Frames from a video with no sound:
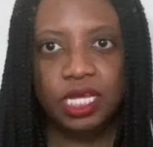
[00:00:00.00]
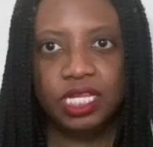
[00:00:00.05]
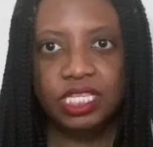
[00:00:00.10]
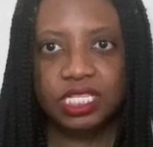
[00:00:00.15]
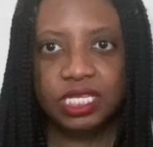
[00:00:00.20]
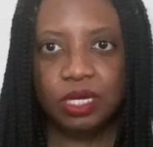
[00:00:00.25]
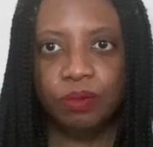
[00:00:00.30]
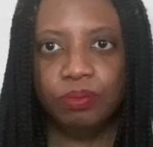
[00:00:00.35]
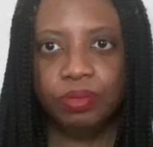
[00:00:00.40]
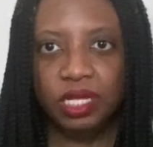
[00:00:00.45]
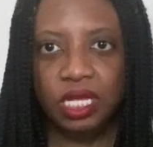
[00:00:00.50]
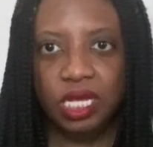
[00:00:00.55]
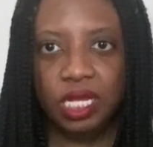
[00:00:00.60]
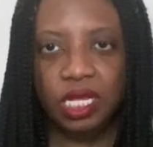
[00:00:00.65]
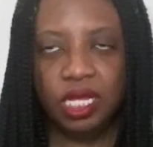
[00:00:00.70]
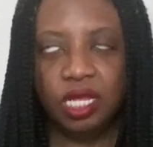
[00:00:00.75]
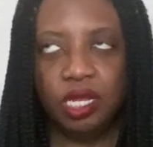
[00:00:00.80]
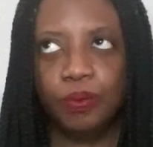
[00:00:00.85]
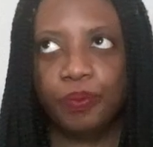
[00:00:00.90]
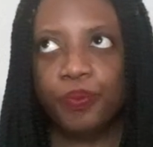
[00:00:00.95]
It's
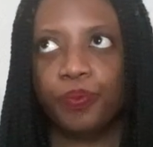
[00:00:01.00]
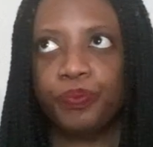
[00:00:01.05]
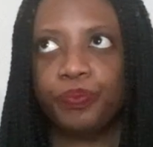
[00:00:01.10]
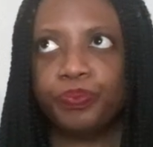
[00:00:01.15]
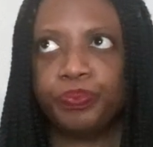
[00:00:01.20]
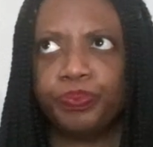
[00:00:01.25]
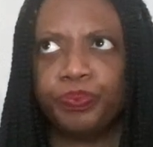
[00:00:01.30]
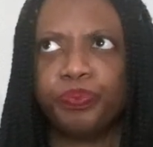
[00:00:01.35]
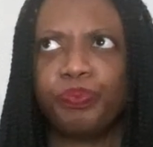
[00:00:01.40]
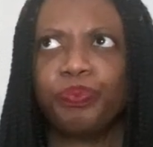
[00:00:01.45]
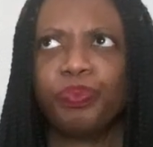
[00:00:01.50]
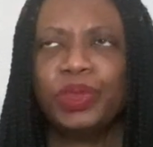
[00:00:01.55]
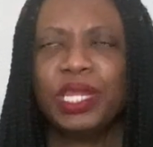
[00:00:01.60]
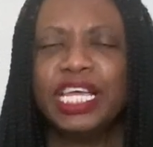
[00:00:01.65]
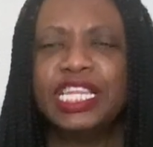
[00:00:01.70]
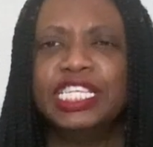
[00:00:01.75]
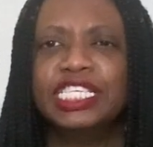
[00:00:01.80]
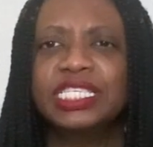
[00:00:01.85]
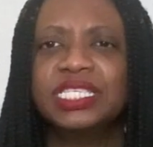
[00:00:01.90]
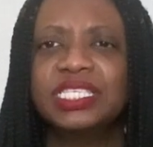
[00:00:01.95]
completed.
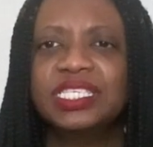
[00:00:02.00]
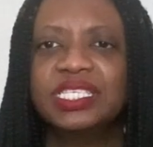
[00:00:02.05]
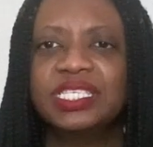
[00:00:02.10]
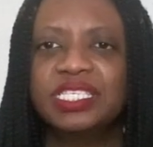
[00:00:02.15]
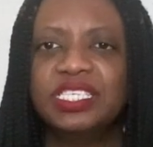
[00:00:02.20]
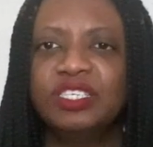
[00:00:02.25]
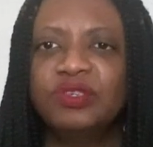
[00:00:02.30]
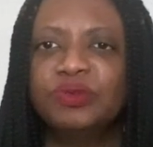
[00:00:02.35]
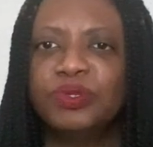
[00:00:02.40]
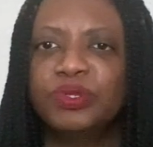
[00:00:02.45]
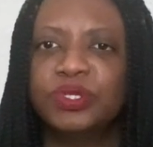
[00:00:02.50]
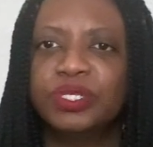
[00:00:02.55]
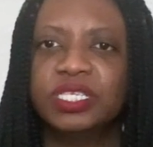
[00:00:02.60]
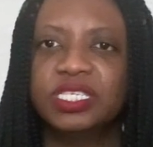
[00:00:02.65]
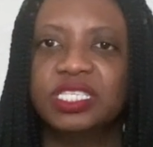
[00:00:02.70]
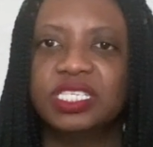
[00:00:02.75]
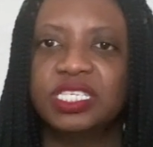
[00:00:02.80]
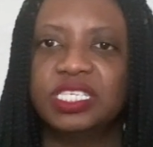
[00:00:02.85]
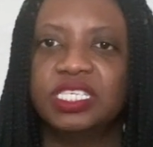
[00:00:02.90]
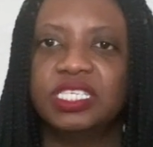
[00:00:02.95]
This is a sequel to
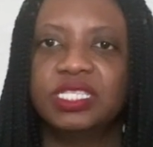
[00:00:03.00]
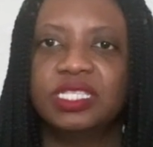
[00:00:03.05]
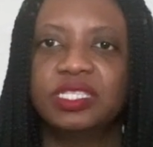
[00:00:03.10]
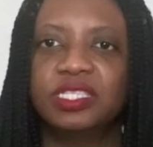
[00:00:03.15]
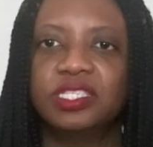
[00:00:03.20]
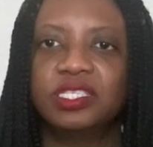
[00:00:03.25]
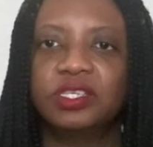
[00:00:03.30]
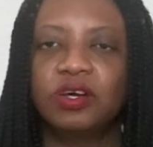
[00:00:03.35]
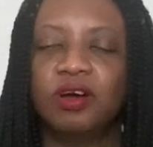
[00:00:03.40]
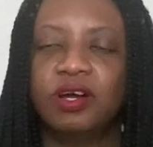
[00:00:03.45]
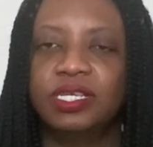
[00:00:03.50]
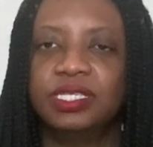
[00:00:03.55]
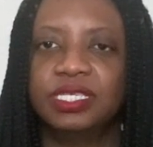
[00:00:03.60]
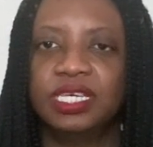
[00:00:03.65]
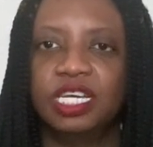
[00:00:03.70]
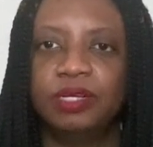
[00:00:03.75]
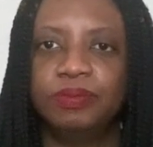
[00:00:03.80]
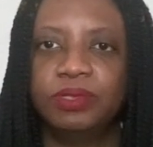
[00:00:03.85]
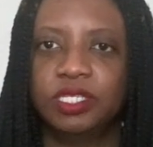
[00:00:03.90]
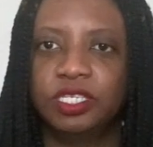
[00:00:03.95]
the Tarn
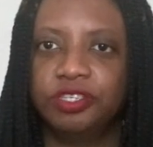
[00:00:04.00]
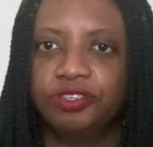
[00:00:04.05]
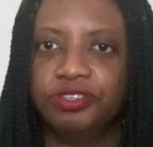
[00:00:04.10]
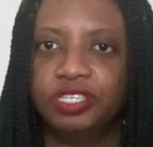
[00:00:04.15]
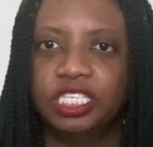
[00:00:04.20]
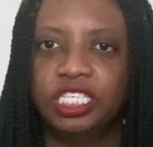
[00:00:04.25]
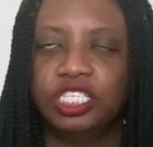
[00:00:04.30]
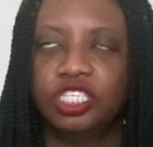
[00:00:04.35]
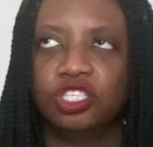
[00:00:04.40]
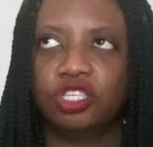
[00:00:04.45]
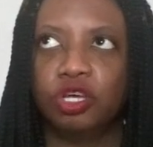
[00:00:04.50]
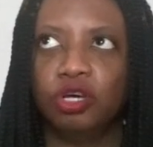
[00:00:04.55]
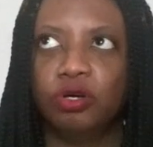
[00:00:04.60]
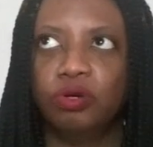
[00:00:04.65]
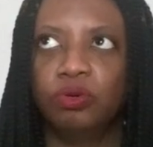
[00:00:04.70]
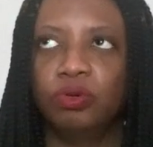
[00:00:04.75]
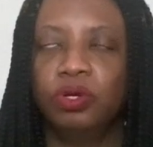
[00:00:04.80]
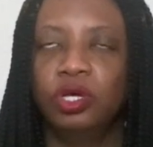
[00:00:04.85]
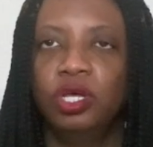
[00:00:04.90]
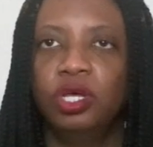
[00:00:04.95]
Type series.
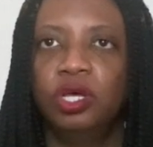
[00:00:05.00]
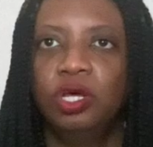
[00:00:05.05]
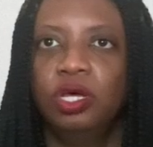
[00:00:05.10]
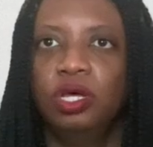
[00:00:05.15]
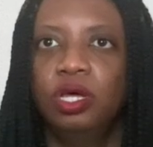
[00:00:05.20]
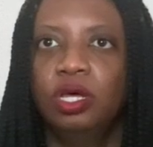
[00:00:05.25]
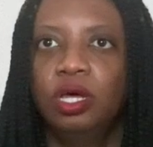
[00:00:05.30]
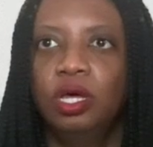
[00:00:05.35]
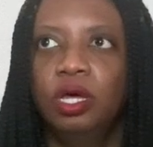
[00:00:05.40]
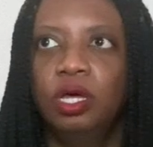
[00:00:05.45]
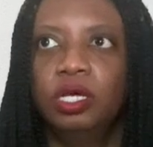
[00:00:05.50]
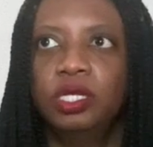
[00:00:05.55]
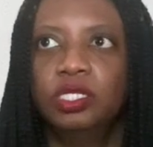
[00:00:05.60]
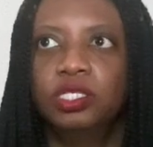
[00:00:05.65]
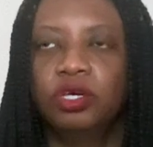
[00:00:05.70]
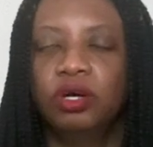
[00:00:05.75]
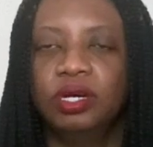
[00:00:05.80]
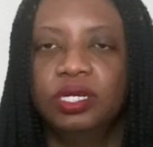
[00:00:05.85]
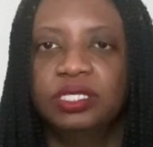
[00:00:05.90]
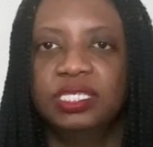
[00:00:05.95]
So
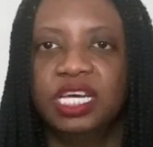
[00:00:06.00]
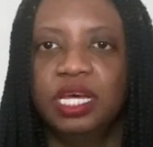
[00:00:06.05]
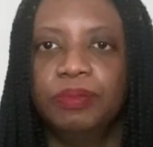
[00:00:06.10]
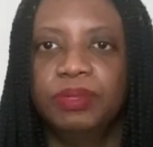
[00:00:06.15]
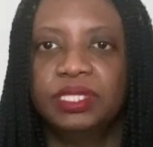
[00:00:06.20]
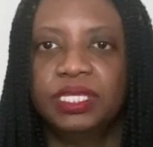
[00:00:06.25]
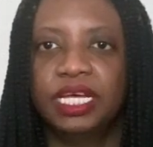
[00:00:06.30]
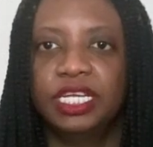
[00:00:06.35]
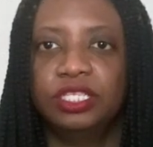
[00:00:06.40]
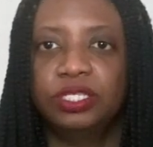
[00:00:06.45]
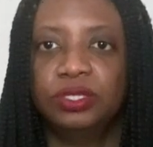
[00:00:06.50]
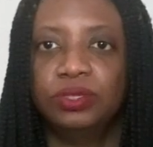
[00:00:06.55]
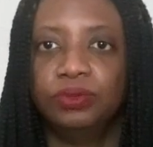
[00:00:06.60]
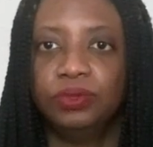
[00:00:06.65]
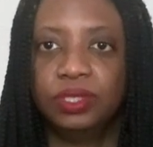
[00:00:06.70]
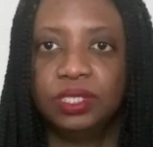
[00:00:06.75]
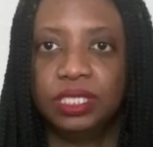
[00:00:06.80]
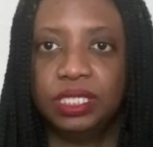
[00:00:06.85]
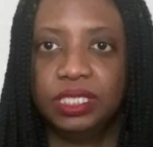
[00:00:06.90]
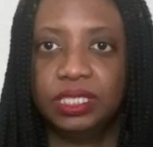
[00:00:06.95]
Tarn Type has had 2
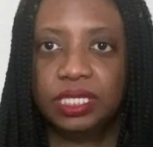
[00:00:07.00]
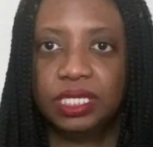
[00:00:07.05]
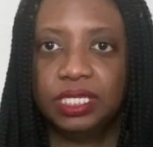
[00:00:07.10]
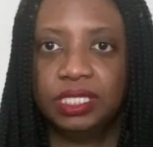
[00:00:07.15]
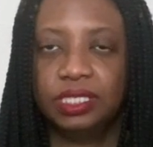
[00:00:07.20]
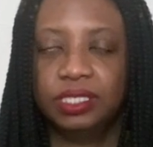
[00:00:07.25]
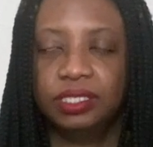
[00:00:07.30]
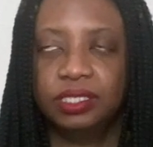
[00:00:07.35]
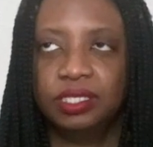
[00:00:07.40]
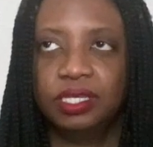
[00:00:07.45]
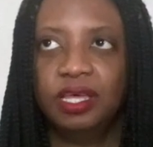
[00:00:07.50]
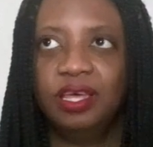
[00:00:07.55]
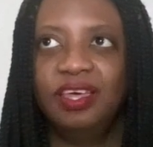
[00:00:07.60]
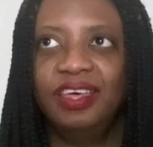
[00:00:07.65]
seasons.